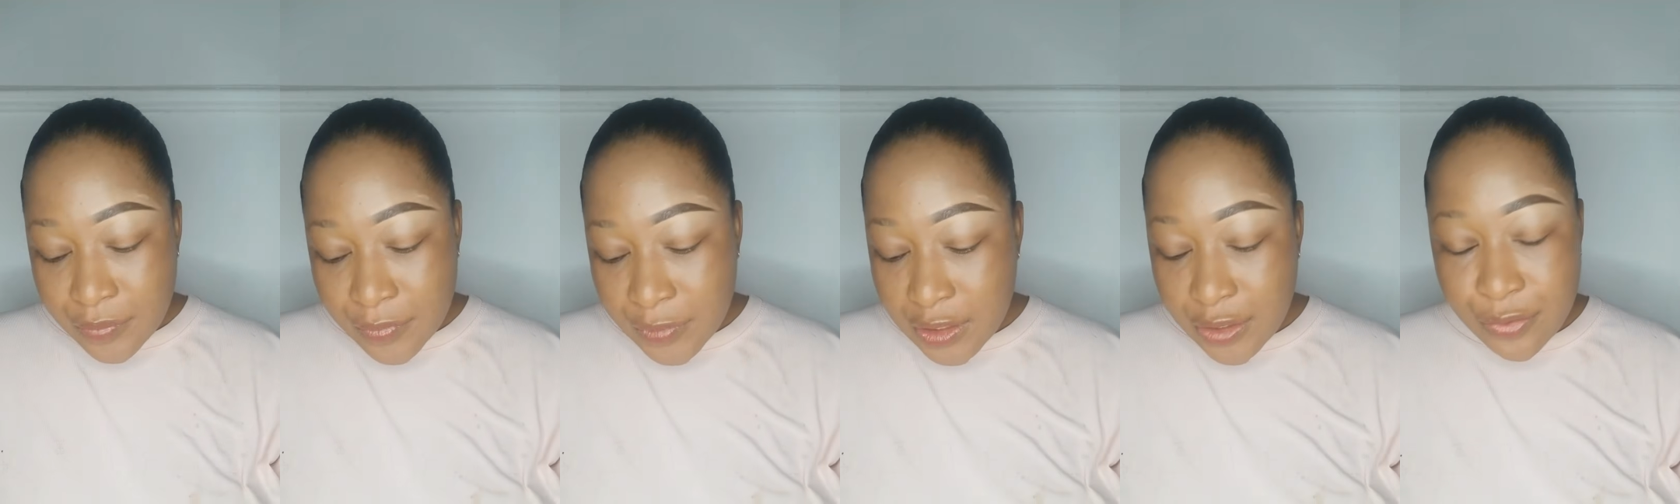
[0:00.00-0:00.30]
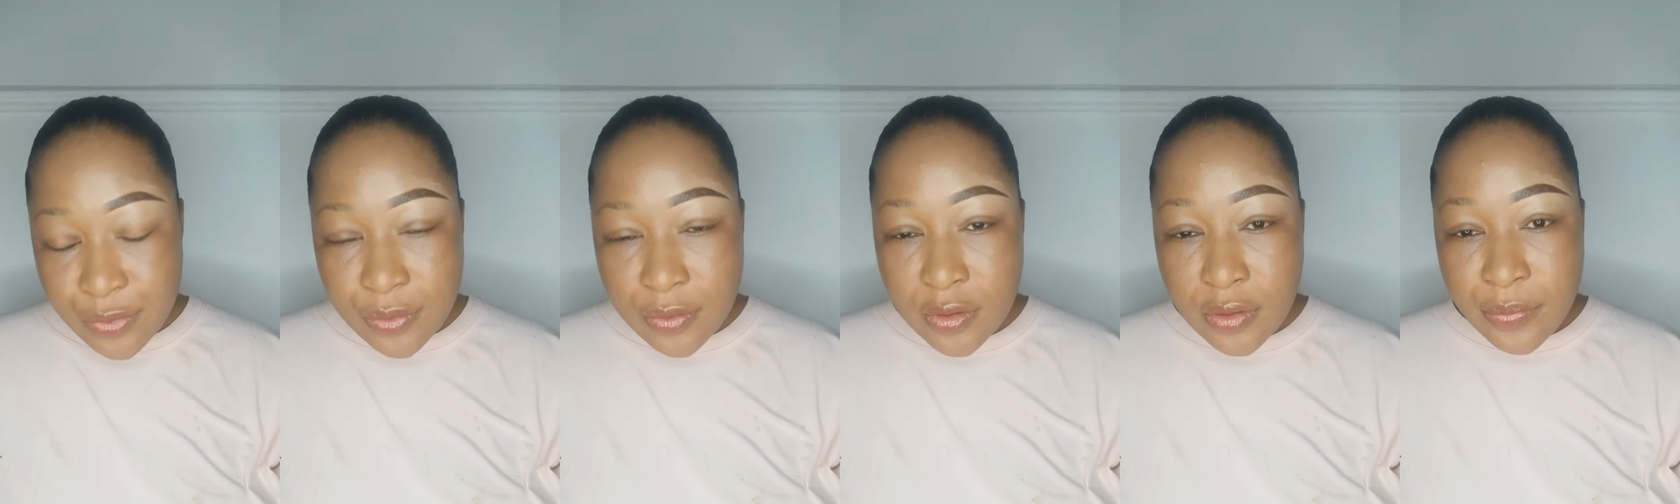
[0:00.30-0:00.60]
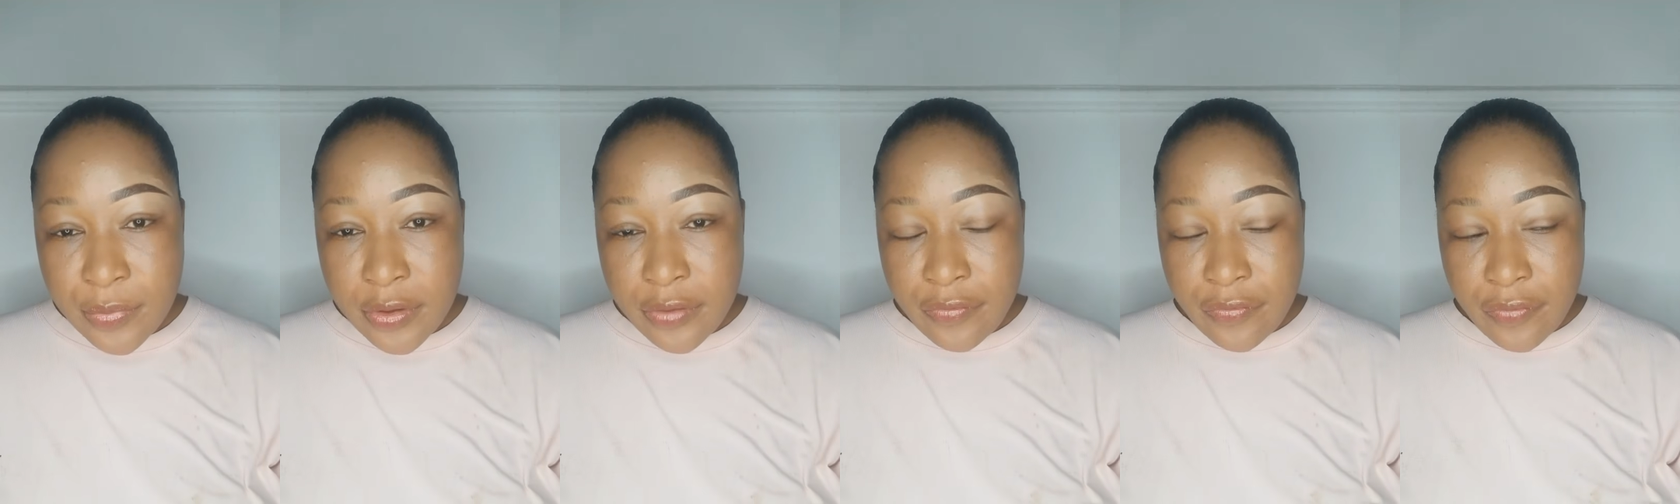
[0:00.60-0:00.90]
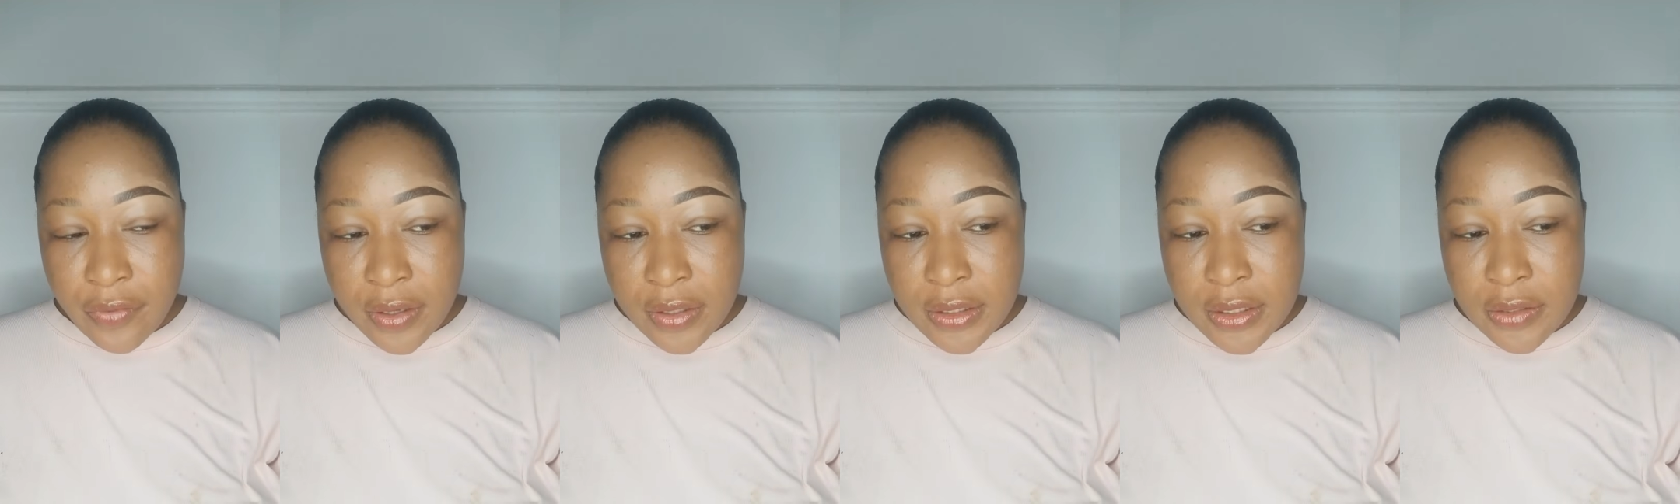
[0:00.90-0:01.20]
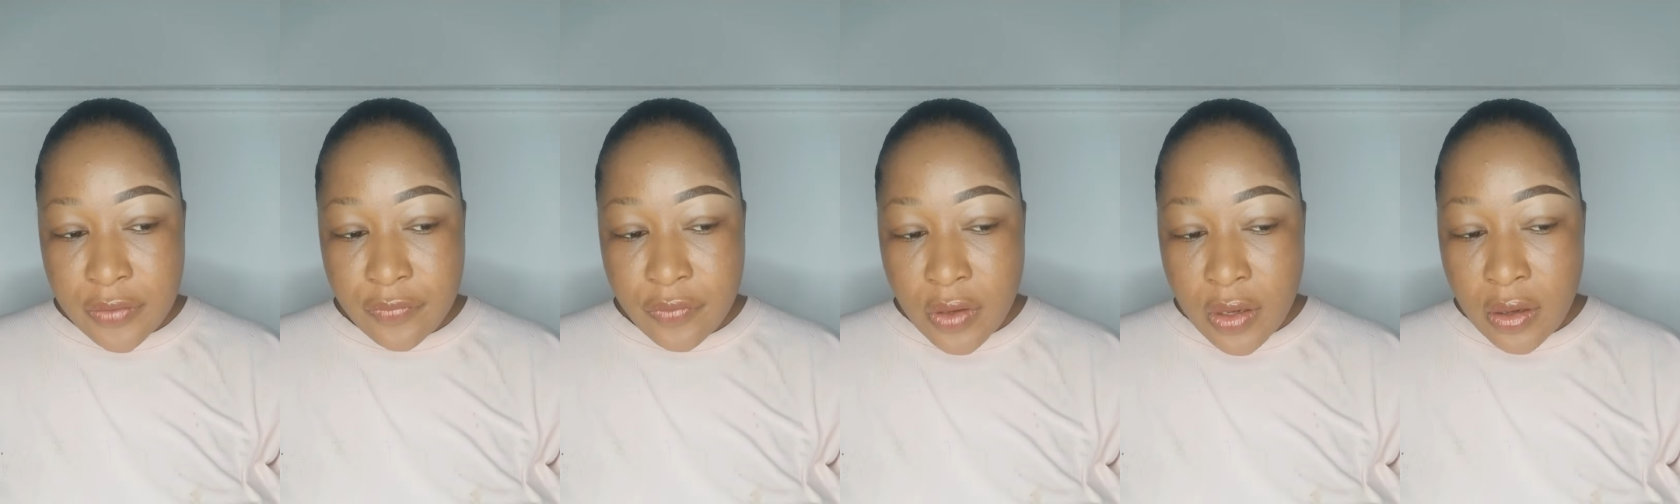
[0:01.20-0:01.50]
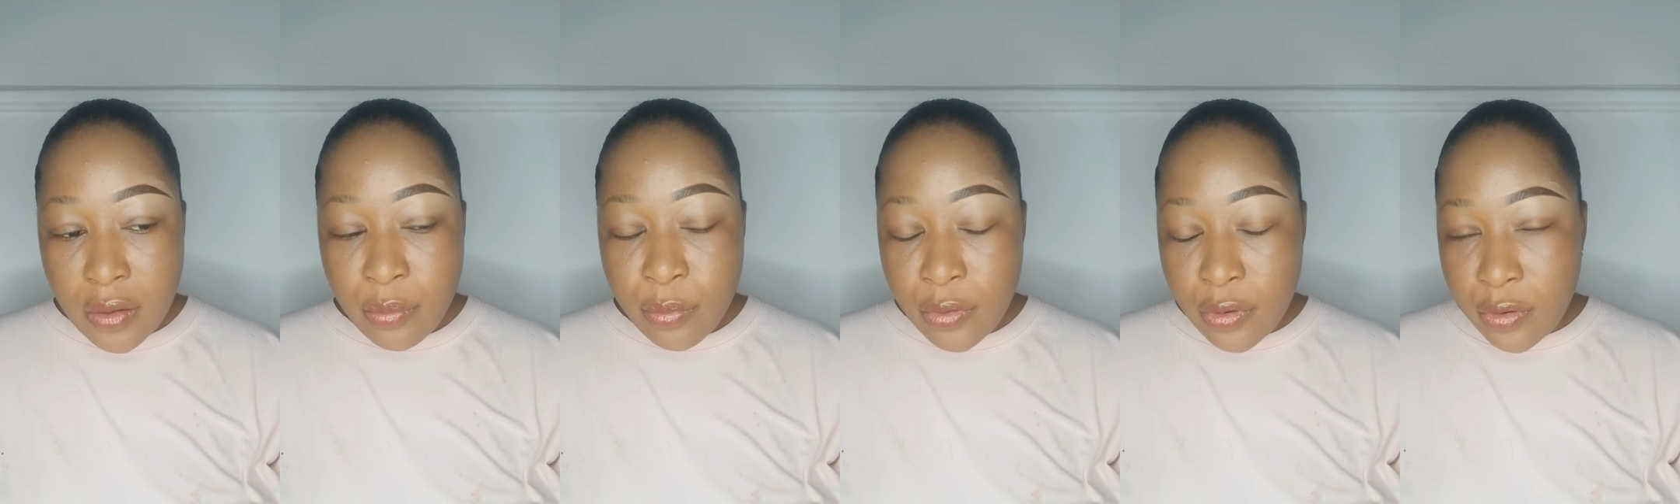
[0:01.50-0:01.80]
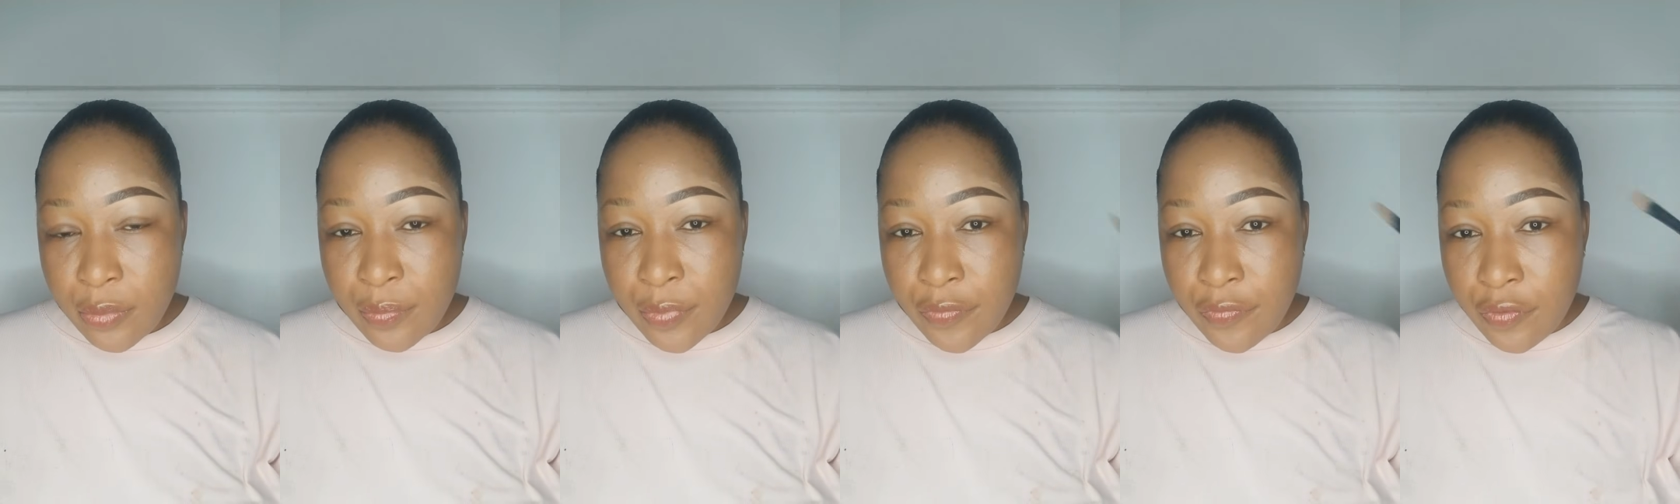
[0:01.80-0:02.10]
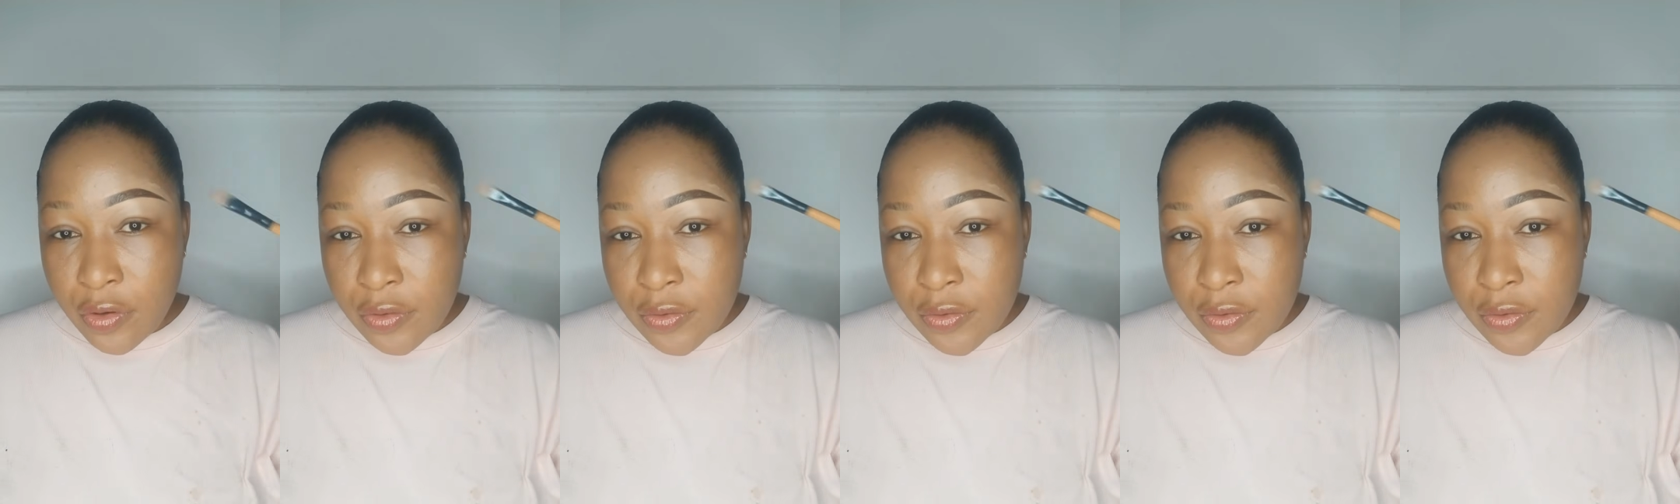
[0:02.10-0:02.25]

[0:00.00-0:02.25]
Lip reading: It will not be effective. But before